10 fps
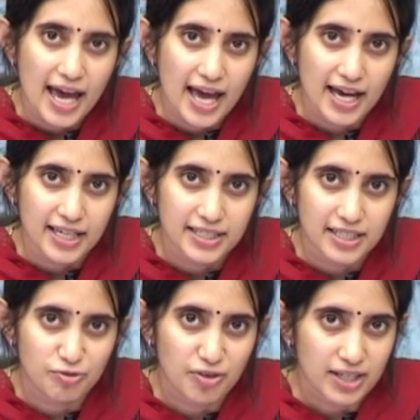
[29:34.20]
And
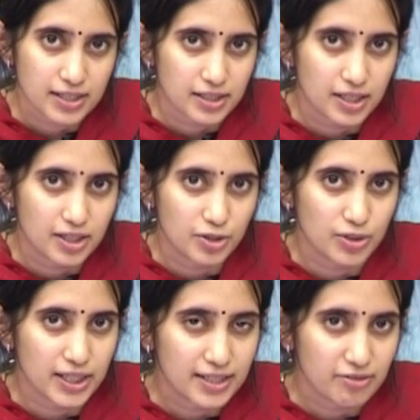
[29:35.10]
in fact, you
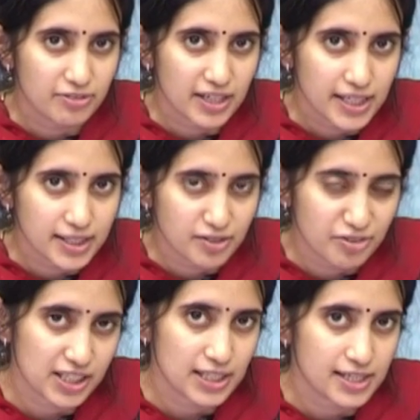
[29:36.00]
did the very
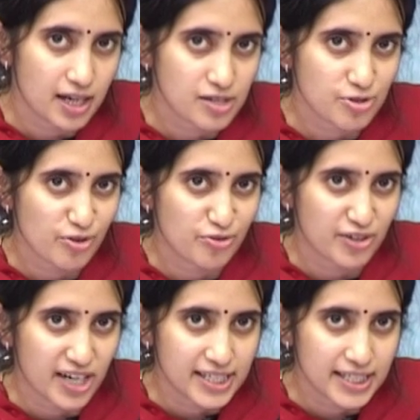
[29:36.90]
difficult task of
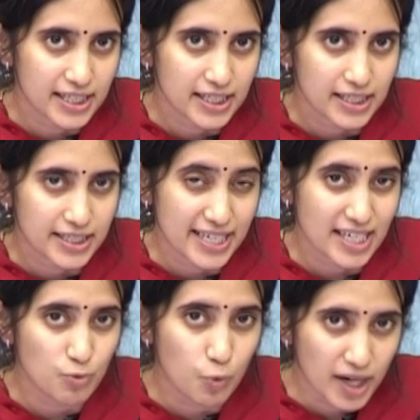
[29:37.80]
writing,
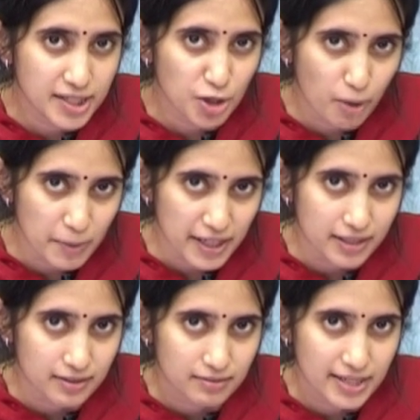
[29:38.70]
taking one
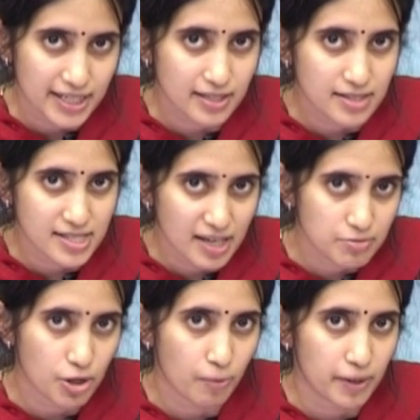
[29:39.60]
topic, taking the
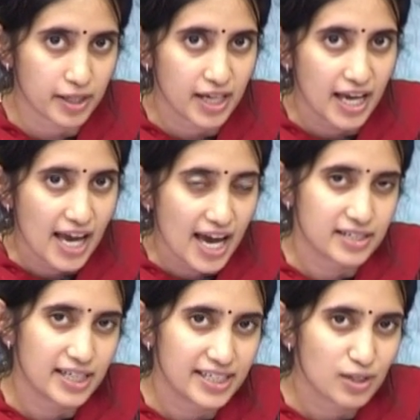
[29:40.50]
same topic and
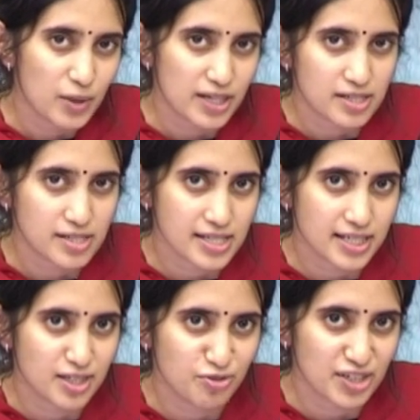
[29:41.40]
writing questions
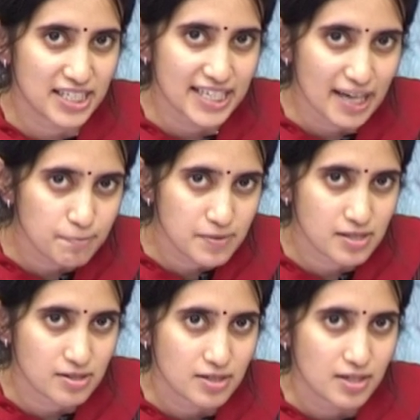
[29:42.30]
at different
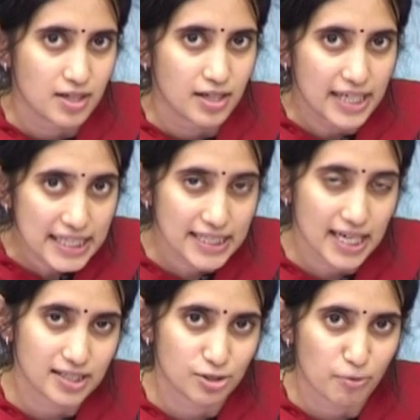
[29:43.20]
depths in
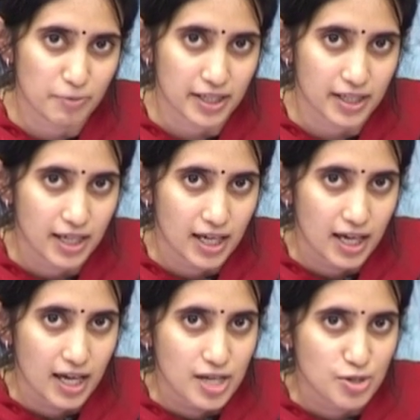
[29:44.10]
that topic.
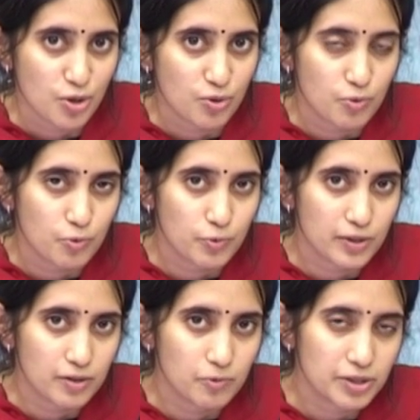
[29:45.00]
So we,
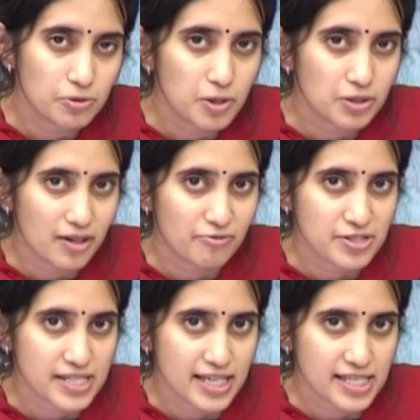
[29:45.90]
we do want to
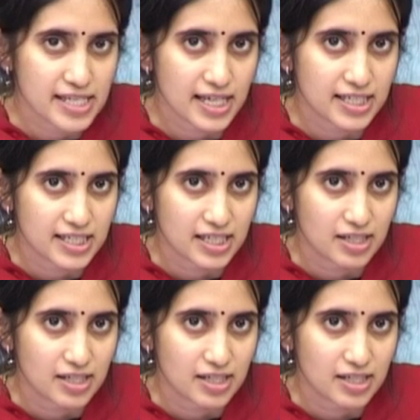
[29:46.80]
emphasize that